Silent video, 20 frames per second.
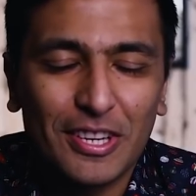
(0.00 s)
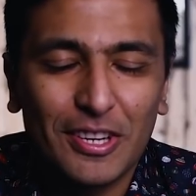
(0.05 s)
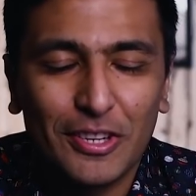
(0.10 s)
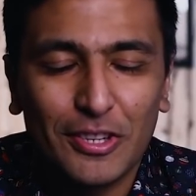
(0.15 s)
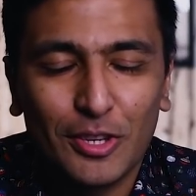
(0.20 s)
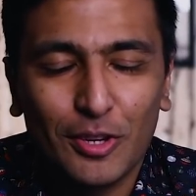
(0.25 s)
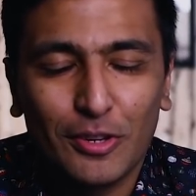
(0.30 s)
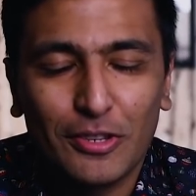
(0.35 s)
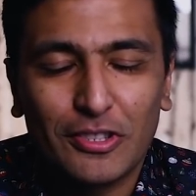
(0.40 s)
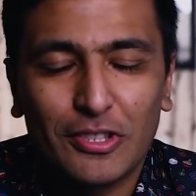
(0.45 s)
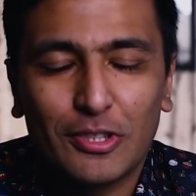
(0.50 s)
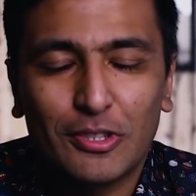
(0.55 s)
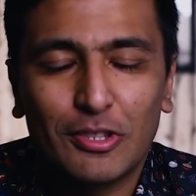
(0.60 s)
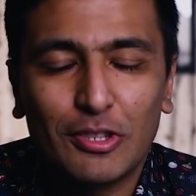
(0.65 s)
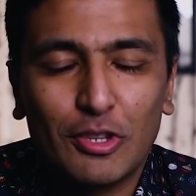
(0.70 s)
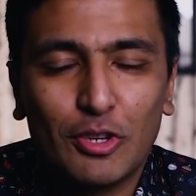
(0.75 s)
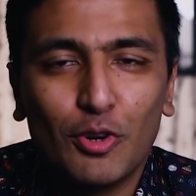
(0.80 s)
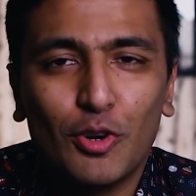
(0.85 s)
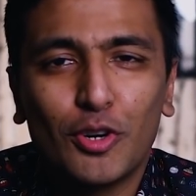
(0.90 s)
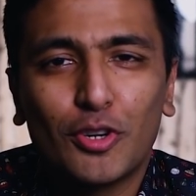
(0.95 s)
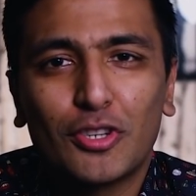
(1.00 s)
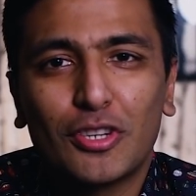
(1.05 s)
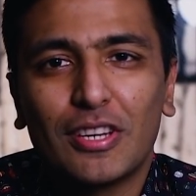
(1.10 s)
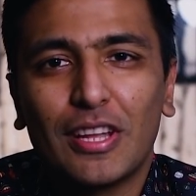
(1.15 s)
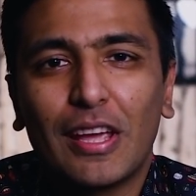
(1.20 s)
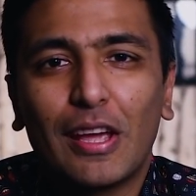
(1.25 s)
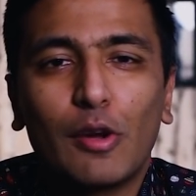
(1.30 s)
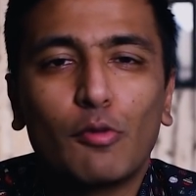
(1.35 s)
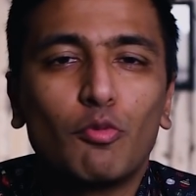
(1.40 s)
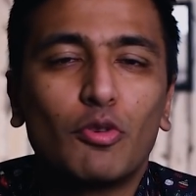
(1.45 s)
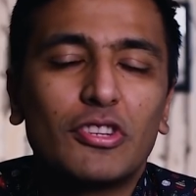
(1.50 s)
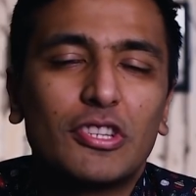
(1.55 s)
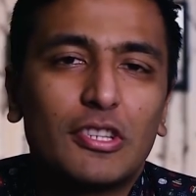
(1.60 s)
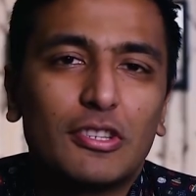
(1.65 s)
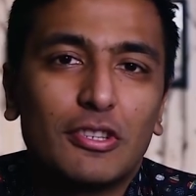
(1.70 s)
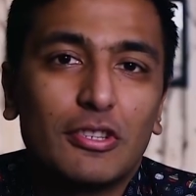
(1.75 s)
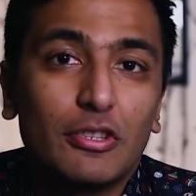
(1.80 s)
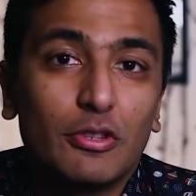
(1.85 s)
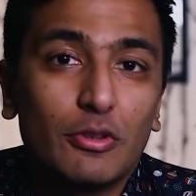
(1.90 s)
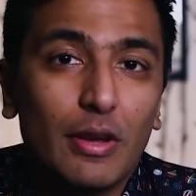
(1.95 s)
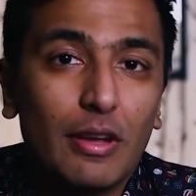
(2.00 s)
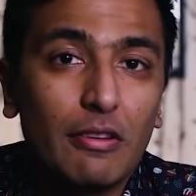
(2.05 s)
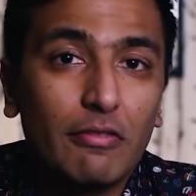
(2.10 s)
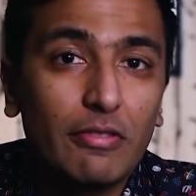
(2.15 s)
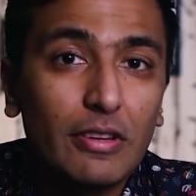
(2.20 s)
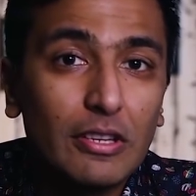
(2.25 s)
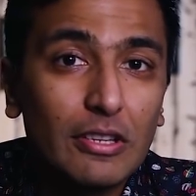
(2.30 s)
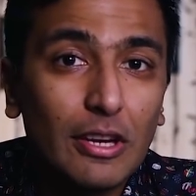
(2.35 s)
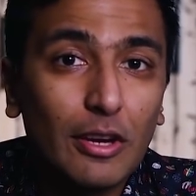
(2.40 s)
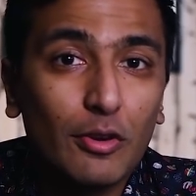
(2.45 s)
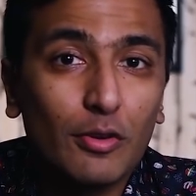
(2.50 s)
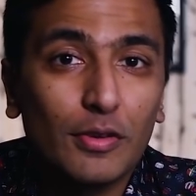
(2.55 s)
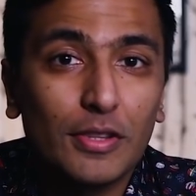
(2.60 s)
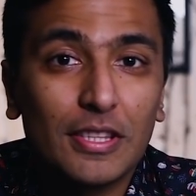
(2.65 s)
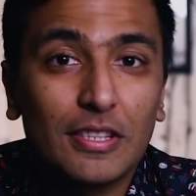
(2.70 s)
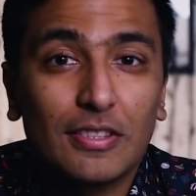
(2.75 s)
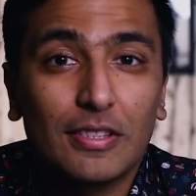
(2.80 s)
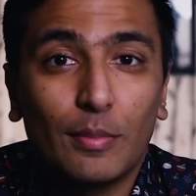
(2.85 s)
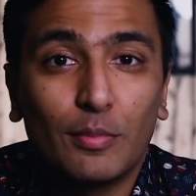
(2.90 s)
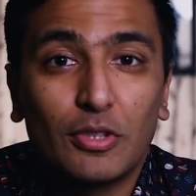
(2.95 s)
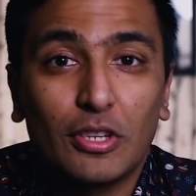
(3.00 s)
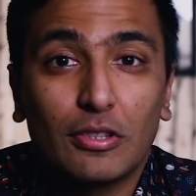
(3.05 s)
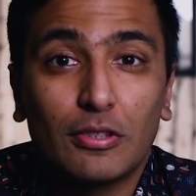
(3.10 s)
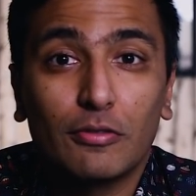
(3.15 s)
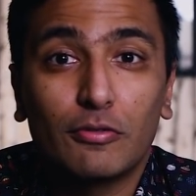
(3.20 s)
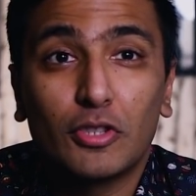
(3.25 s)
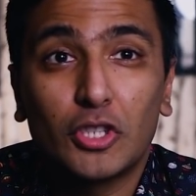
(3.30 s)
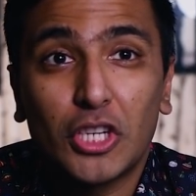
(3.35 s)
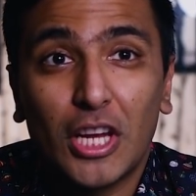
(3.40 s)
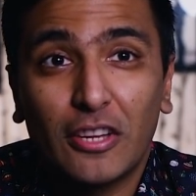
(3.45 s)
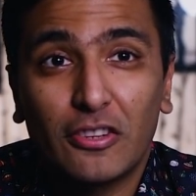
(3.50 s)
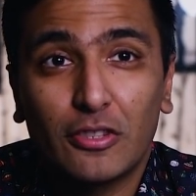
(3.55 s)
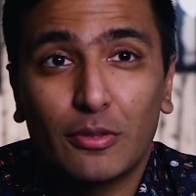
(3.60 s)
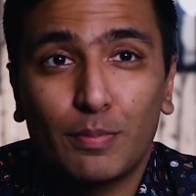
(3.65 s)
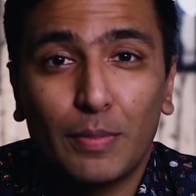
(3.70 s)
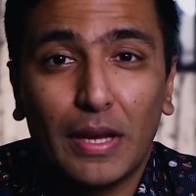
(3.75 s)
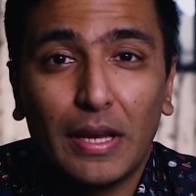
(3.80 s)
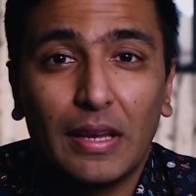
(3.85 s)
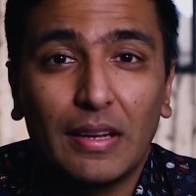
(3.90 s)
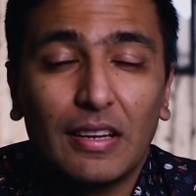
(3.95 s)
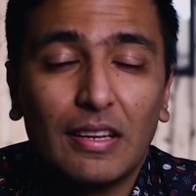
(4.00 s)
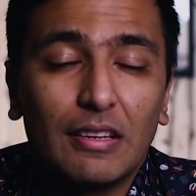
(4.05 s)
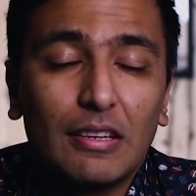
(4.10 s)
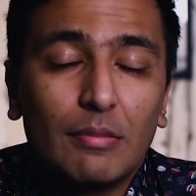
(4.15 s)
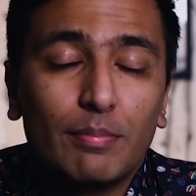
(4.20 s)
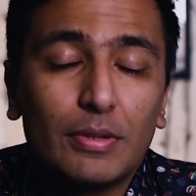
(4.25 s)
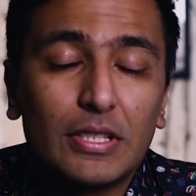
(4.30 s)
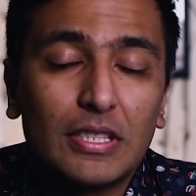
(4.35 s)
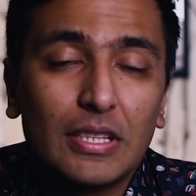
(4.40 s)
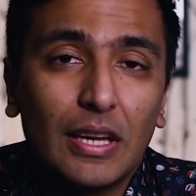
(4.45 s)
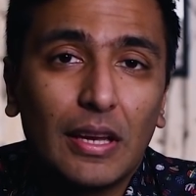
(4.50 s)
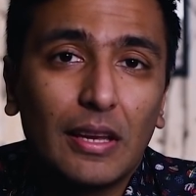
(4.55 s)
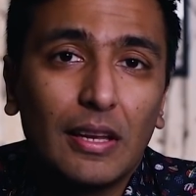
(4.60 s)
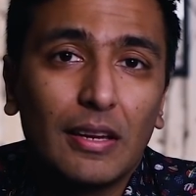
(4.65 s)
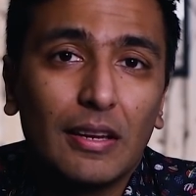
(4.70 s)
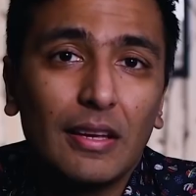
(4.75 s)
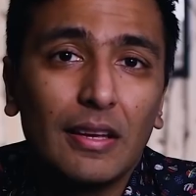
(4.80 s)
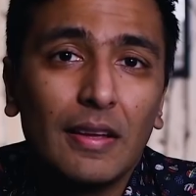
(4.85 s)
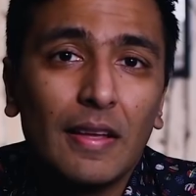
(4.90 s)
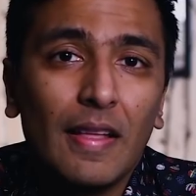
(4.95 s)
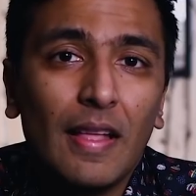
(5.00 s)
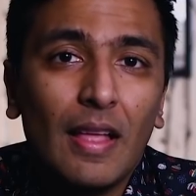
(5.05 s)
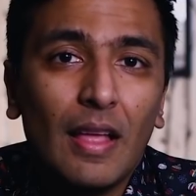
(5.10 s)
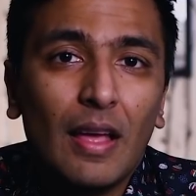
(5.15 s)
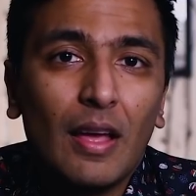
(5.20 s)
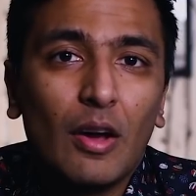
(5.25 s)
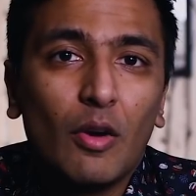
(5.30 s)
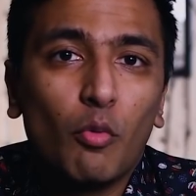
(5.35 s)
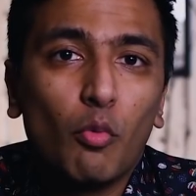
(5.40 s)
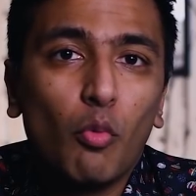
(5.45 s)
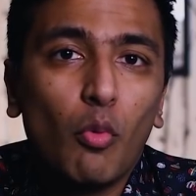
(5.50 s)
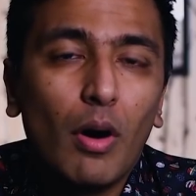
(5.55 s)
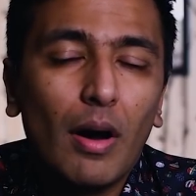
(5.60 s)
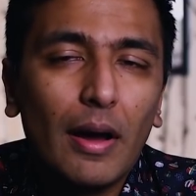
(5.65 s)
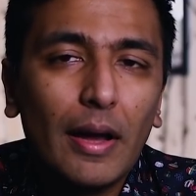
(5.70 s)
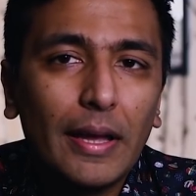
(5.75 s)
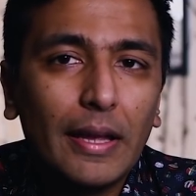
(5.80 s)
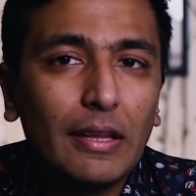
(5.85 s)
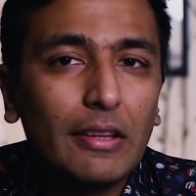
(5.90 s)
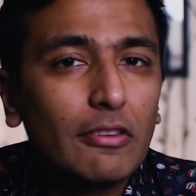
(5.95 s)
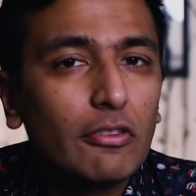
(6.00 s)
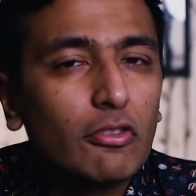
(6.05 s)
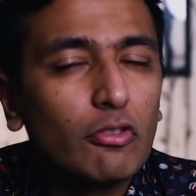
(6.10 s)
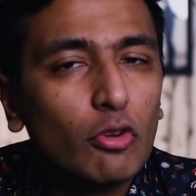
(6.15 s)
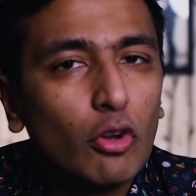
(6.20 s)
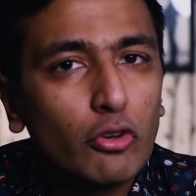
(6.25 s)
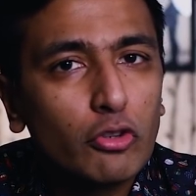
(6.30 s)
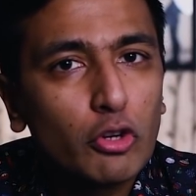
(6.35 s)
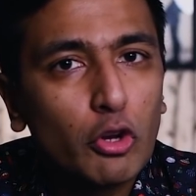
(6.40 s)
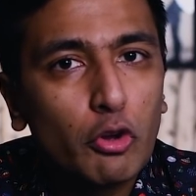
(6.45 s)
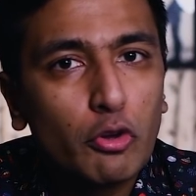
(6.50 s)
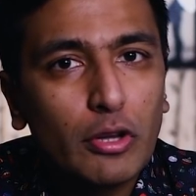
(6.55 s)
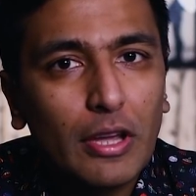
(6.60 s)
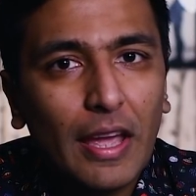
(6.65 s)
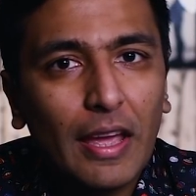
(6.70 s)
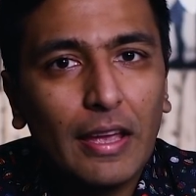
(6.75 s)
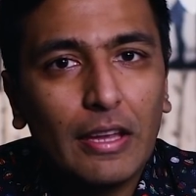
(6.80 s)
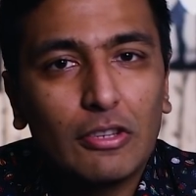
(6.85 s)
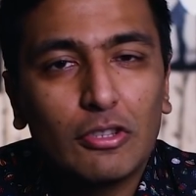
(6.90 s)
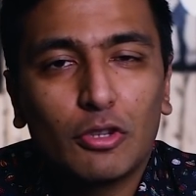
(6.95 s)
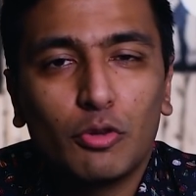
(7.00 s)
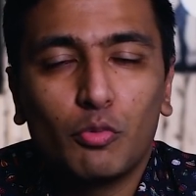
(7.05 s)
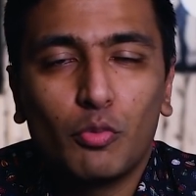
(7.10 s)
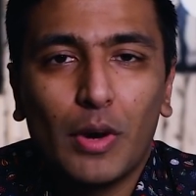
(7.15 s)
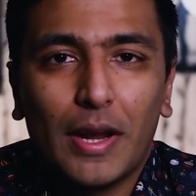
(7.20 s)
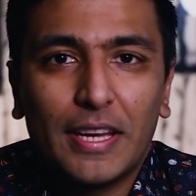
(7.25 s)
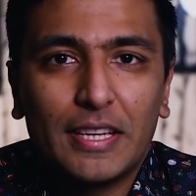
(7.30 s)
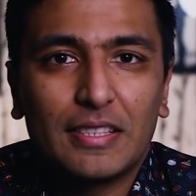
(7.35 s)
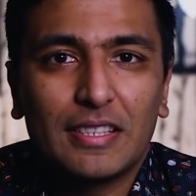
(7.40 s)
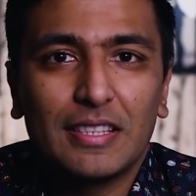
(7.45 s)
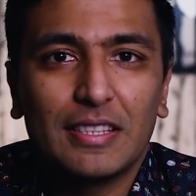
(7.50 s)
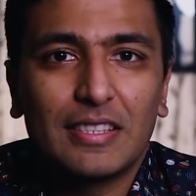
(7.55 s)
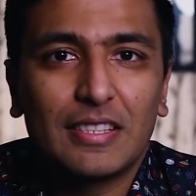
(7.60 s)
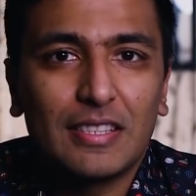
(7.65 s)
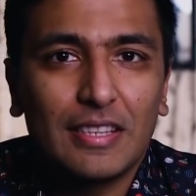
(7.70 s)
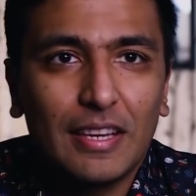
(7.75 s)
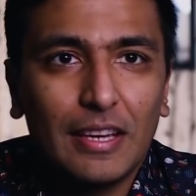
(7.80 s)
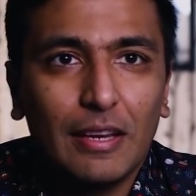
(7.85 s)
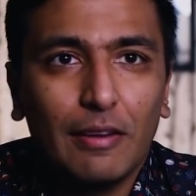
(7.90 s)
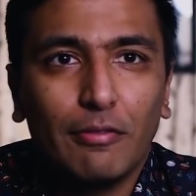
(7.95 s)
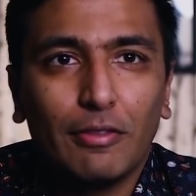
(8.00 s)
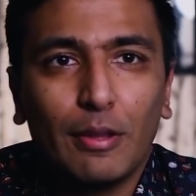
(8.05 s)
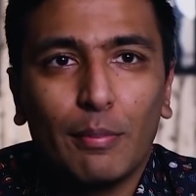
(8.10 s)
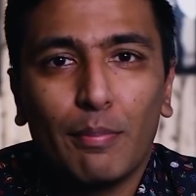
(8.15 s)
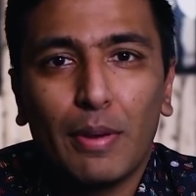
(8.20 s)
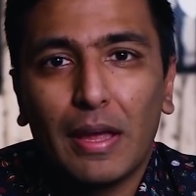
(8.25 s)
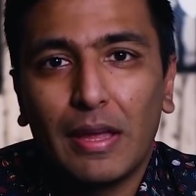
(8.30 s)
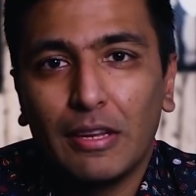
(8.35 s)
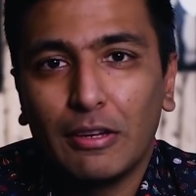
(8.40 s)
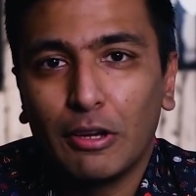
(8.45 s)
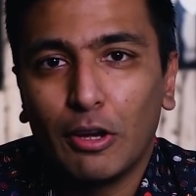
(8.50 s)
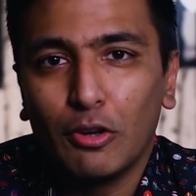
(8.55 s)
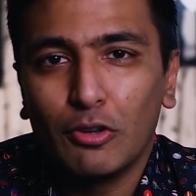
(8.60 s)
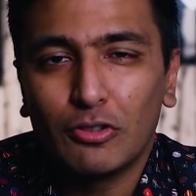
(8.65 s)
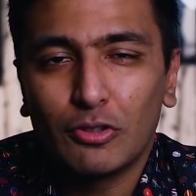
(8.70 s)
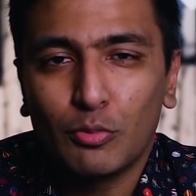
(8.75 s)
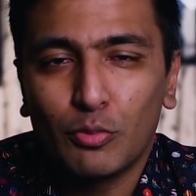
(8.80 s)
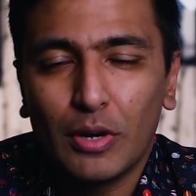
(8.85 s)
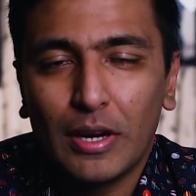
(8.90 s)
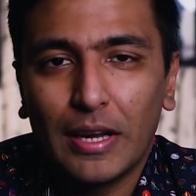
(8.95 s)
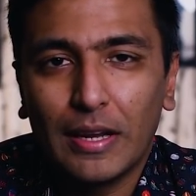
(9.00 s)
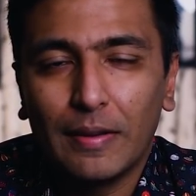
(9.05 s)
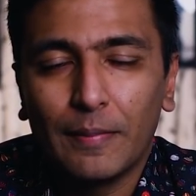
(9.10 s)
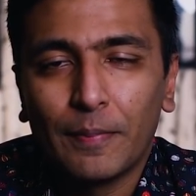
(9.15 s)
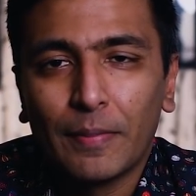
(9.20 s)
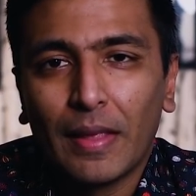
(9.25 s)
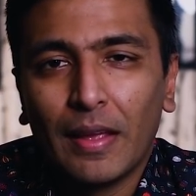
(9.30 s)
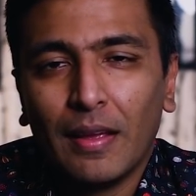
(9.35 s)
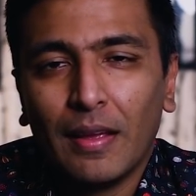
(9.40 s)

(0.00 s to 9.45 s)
cardiologist in York. Today I wanted to do a video on the subject of chest pain and in particular why it's not okay to wait and see if the pain goes away.